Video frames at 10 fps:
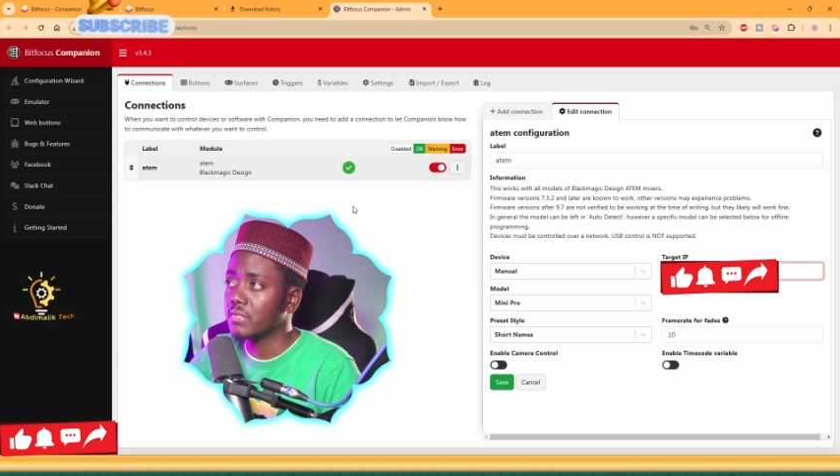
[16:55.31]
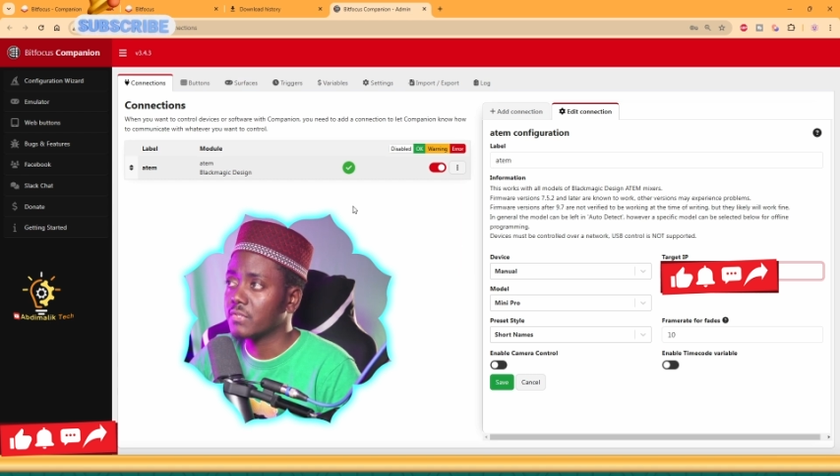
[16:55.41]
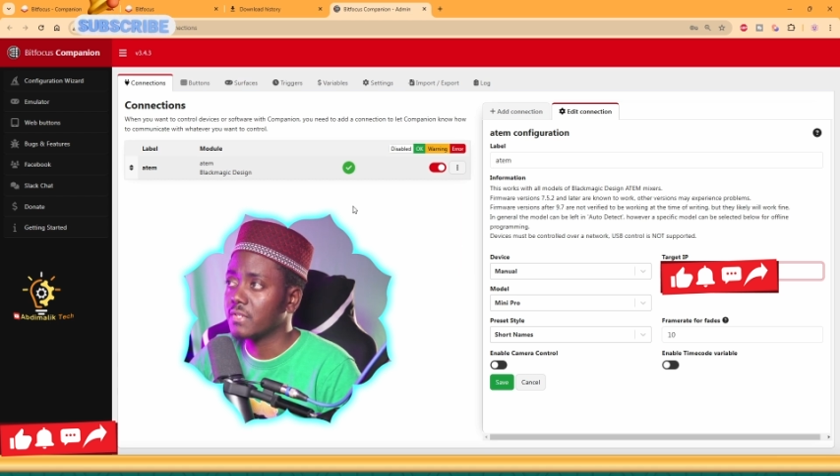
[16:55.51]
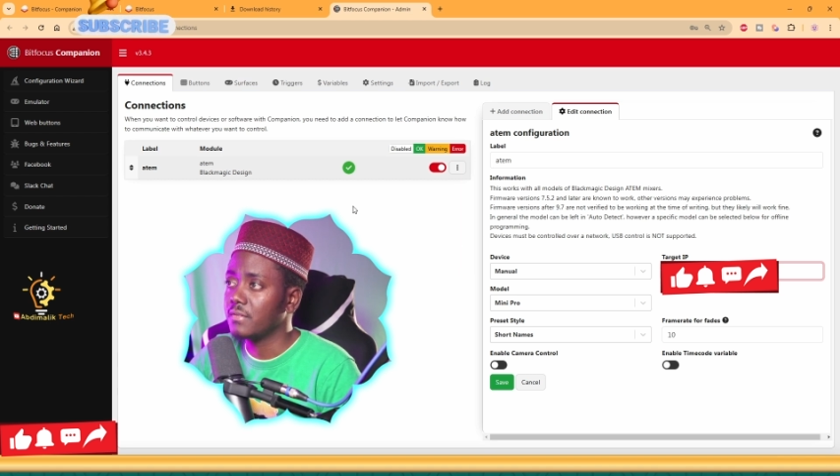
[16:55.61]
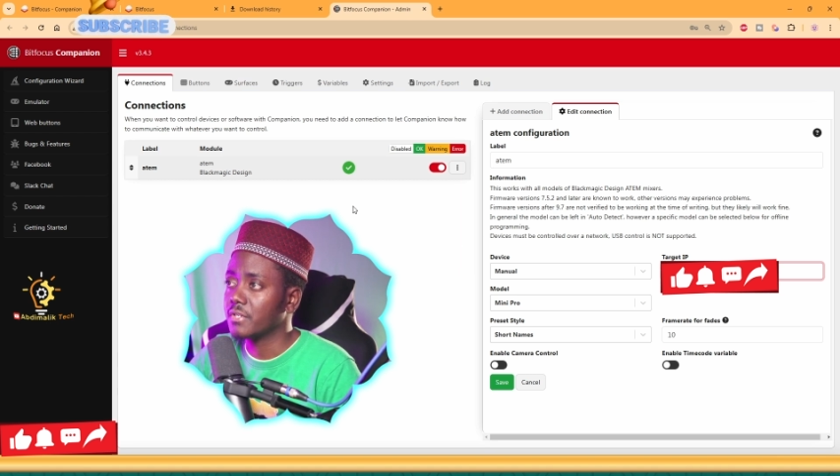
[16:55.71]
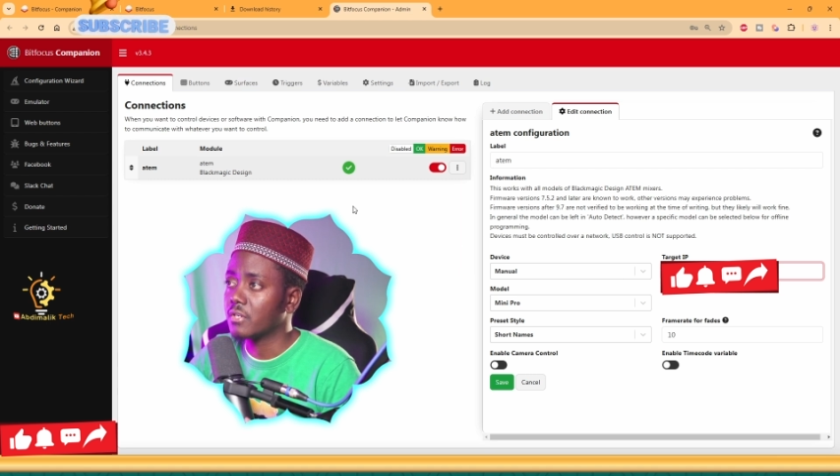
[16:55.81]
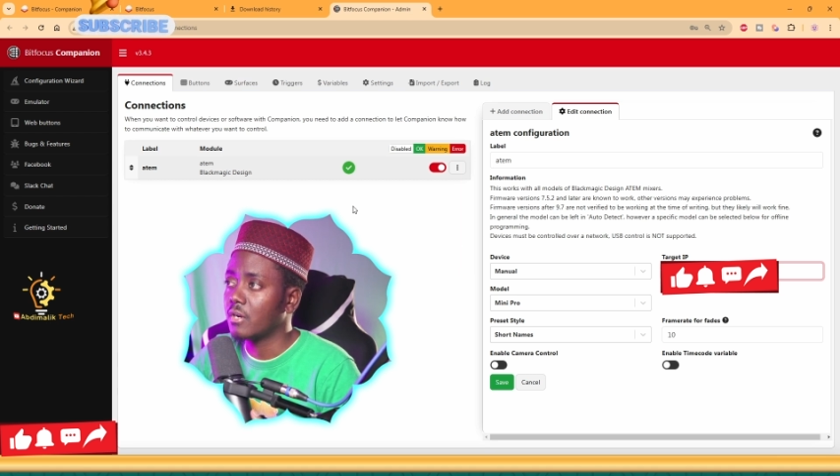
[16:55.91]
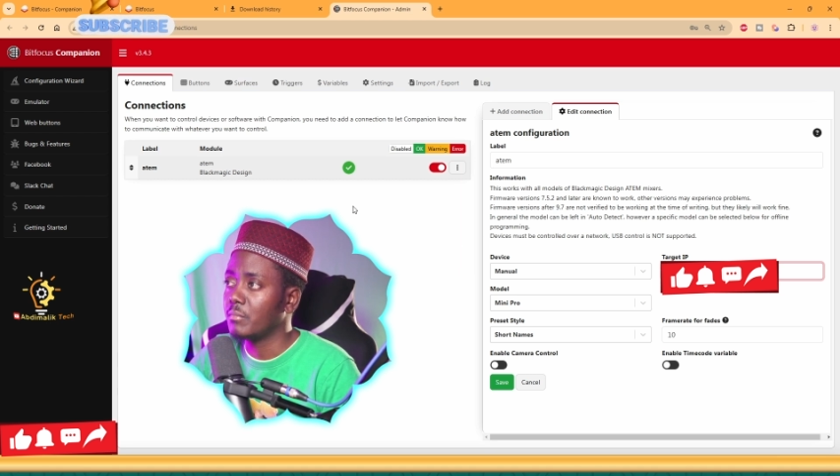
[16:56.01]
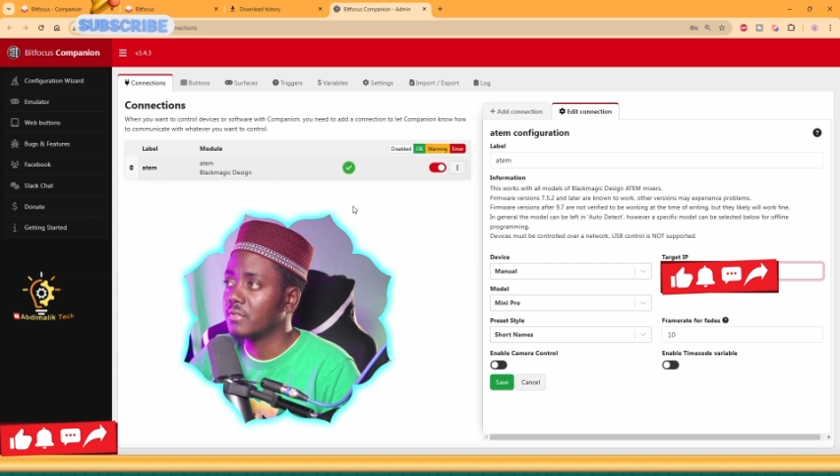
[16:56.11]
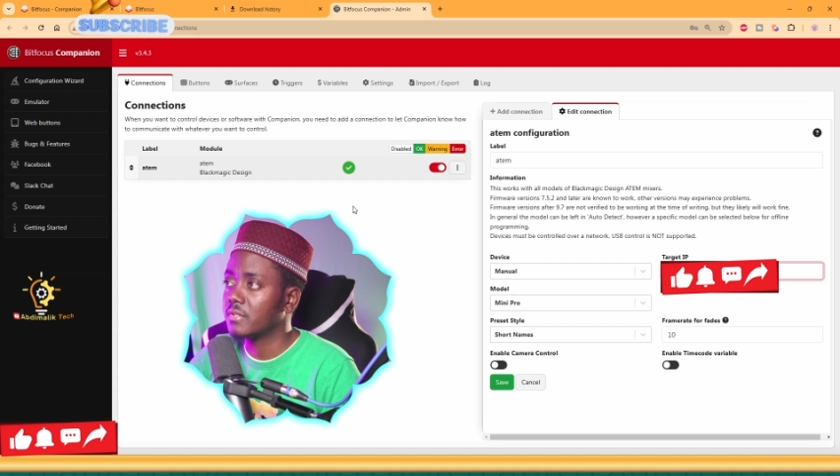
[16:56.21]
just leave a
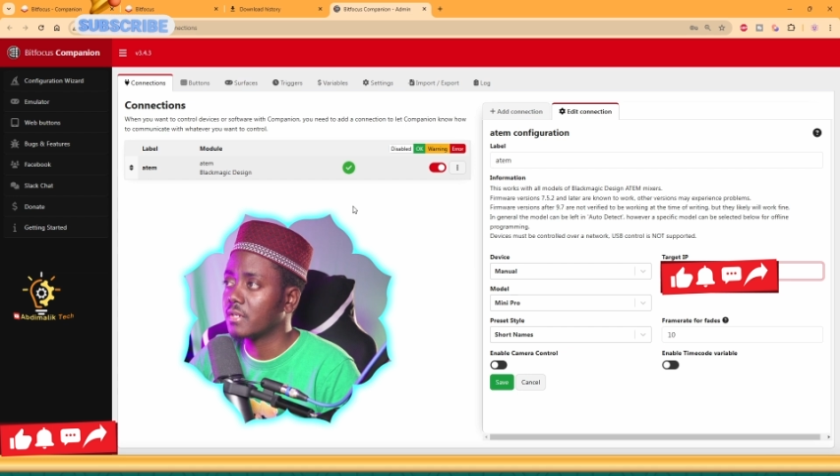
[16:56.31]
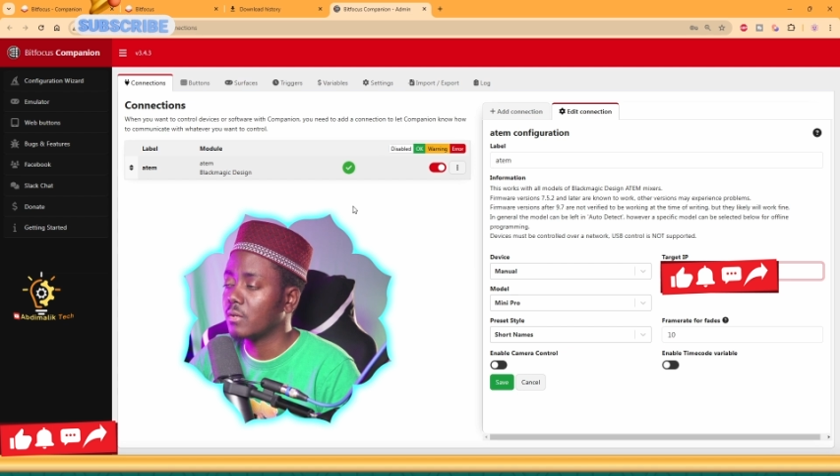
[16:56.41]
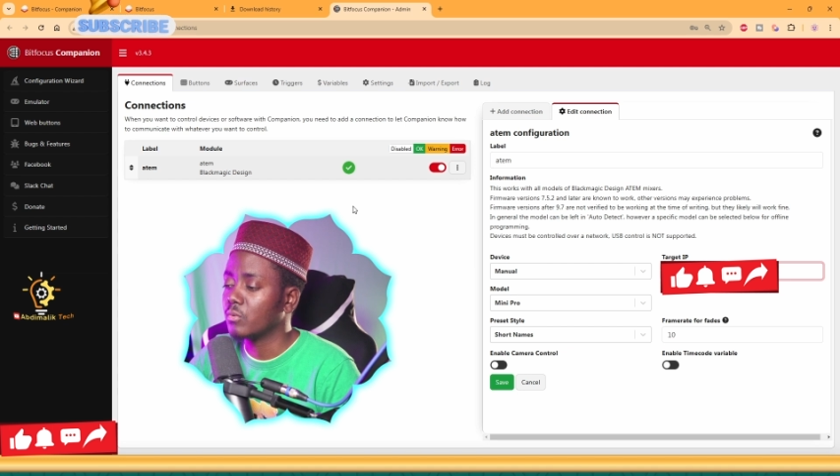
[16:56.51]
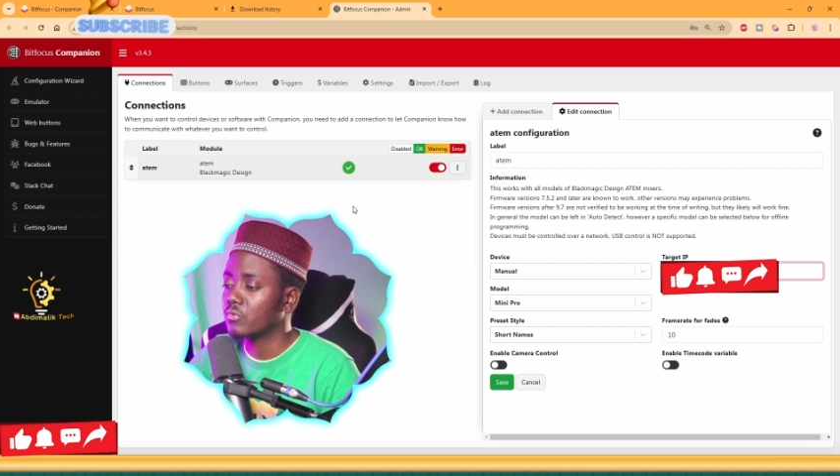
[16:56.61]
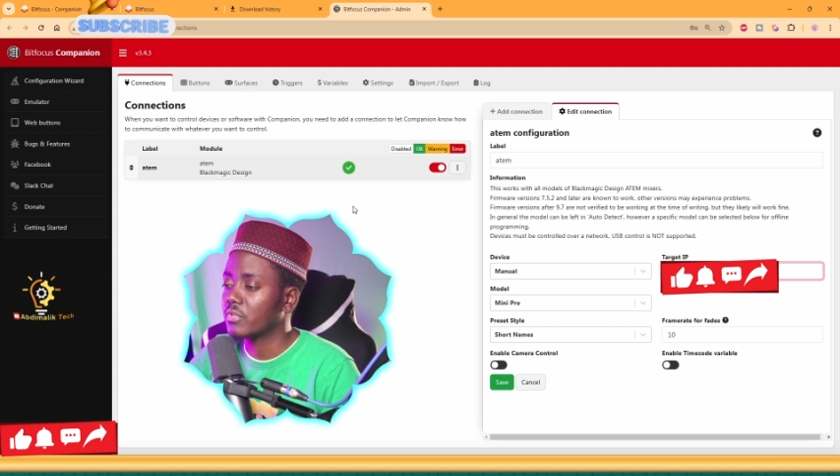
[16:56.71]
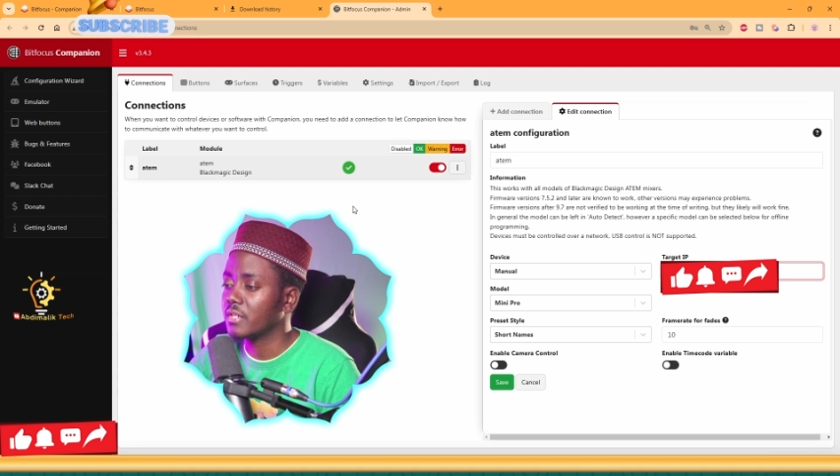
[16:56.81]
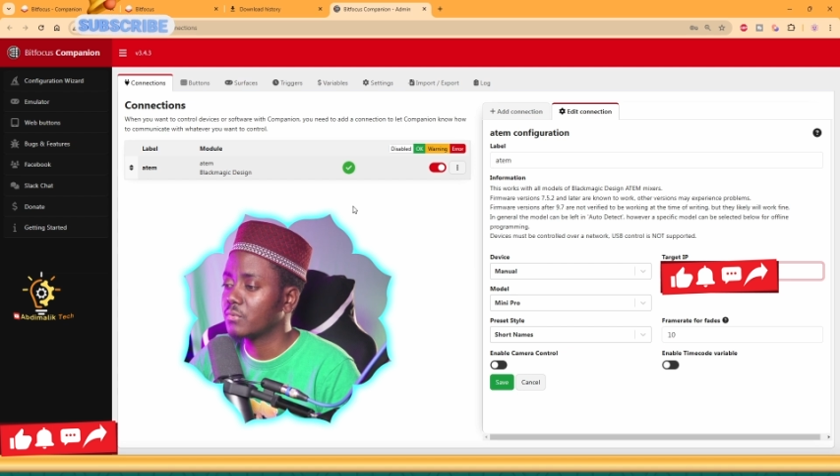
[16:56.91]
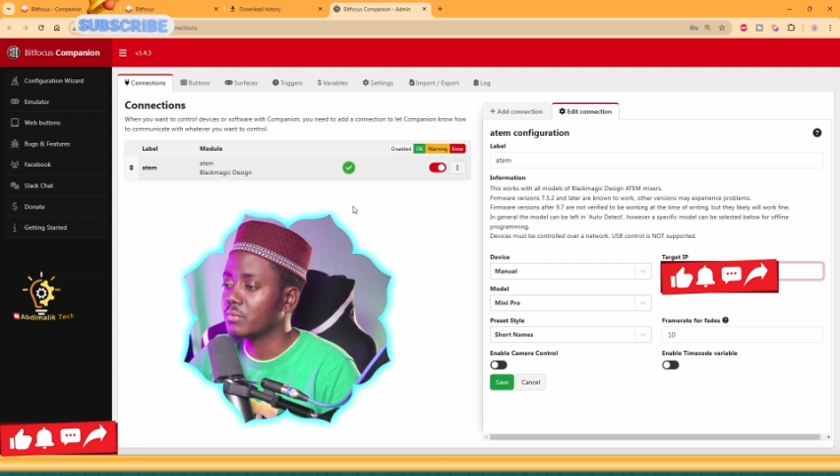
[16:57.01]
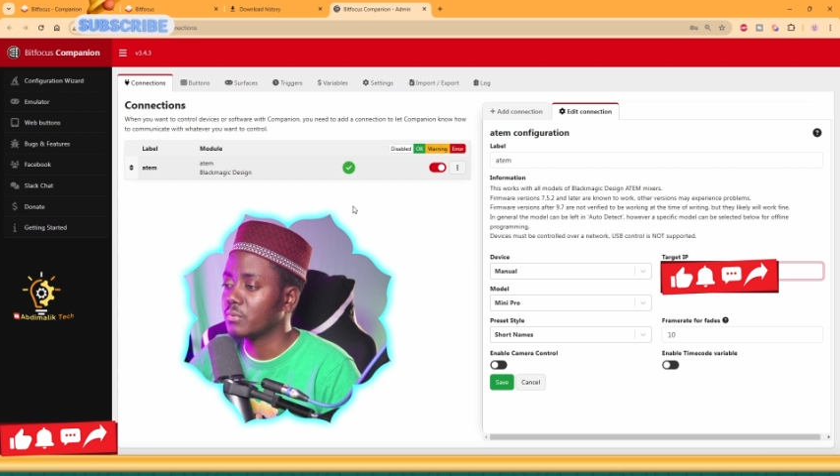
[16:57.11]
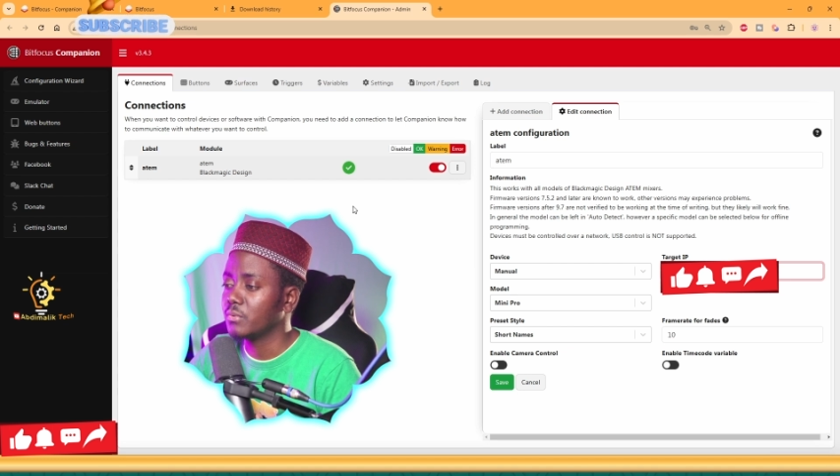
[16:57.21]
comment and I'll try
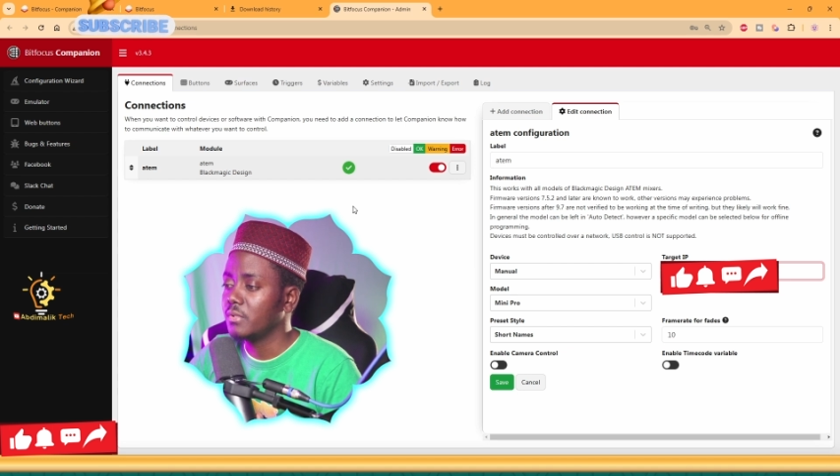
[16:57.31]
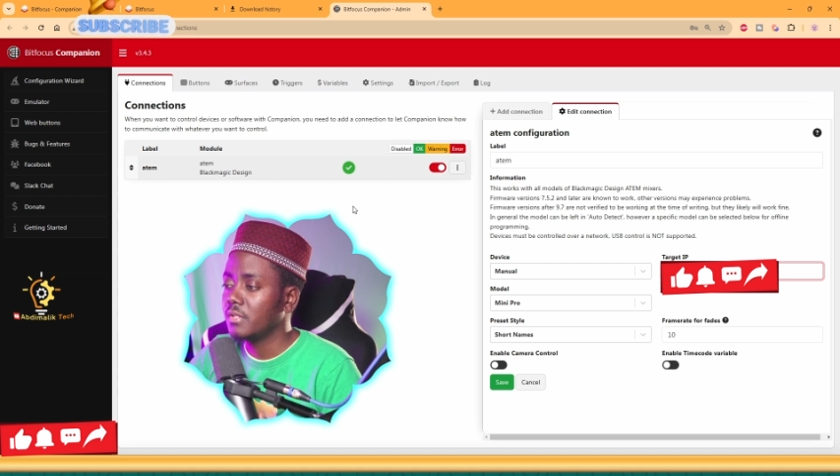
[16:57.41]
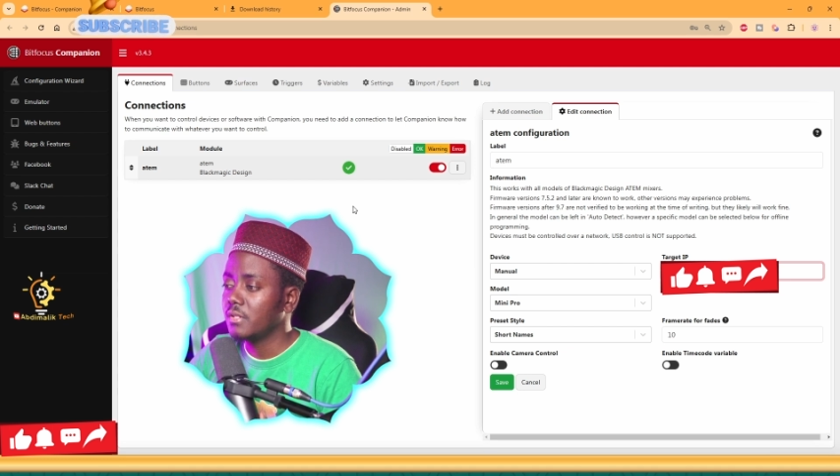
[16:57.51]
to